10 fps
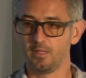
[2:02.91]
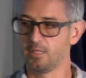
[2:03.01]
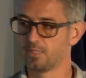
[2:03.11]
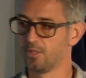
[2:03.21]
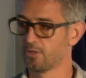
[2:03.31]
it
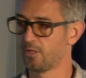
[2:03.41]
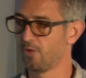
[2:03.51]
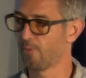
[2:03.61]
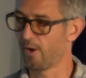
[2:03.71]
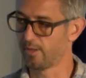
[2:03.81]
is not a
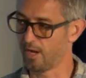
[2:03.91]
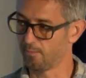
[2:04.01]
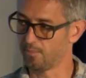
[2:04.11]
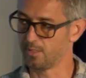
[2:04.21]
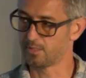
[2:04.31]
new
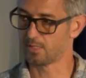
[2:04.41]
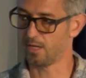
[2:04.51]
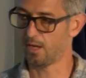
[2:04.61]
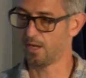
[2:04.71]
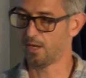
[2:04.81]
paradigm, it's
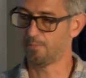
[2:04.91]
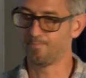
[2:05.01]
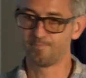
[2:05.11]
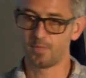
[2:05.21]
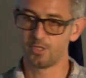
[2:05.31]
a
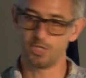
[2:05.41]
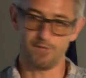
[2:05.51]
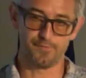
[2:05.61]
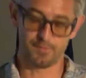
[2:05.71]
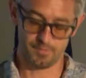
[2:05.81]

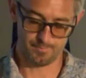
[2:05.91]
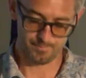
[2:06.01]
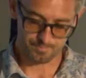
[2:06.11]
shift.